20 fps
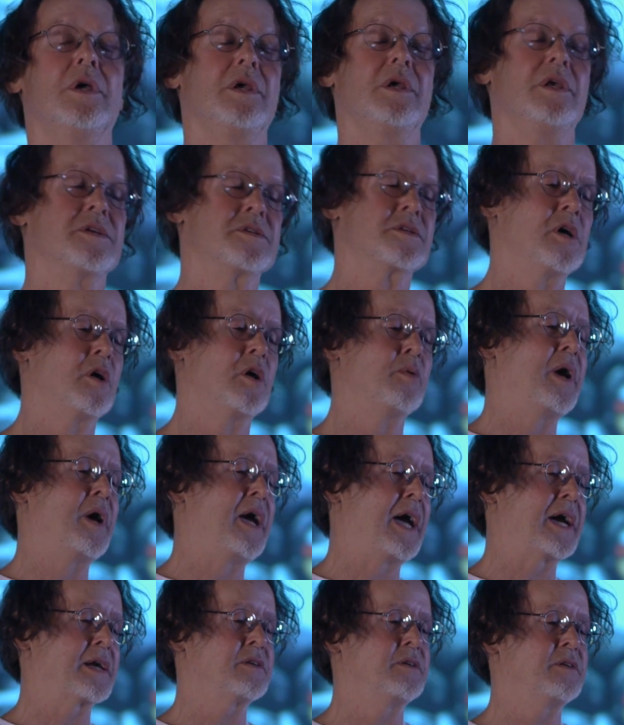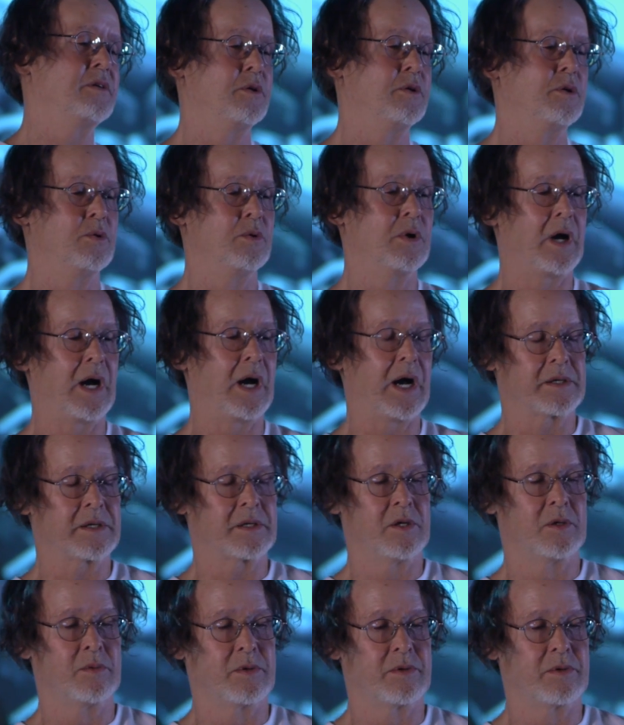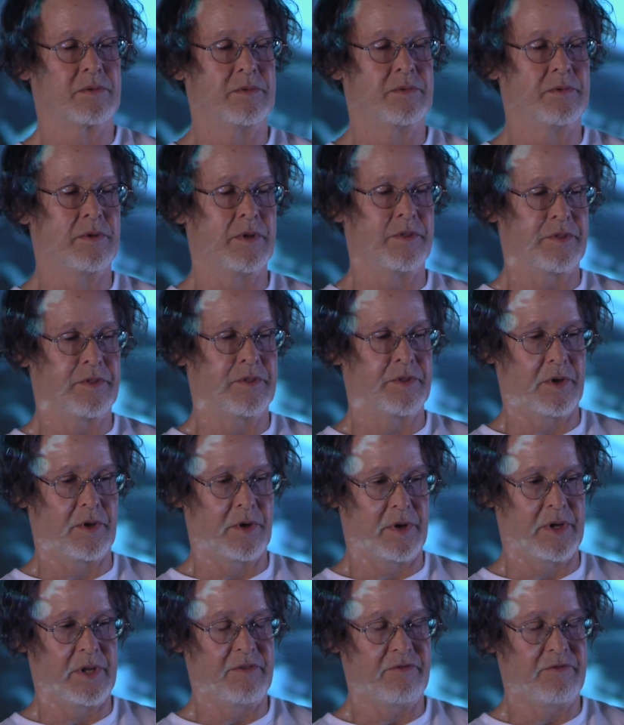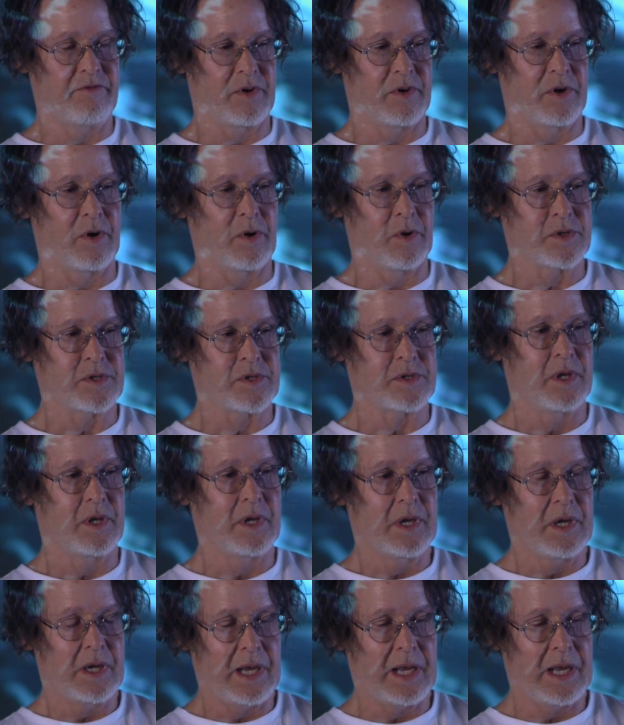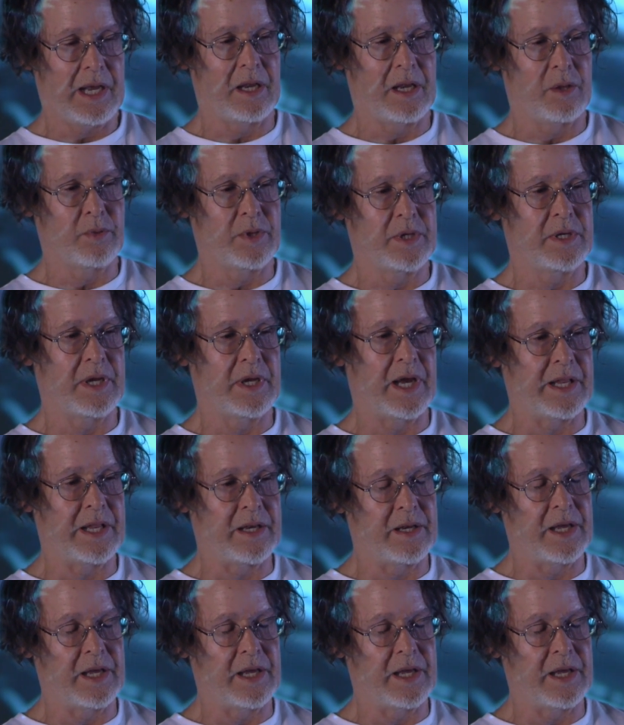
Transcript: is go back to October the 31st, Halloween night in